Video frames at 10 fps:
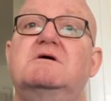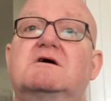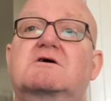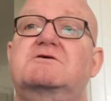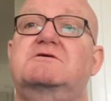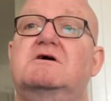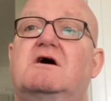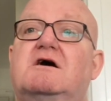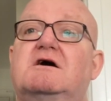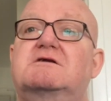a good
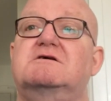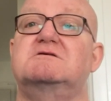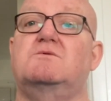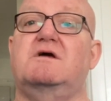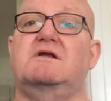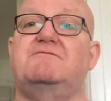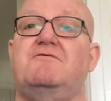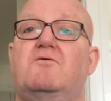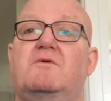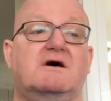hard
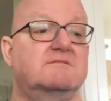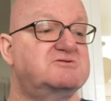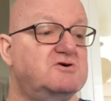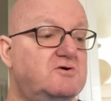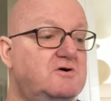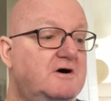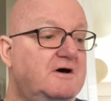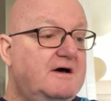fought win, I'm sure.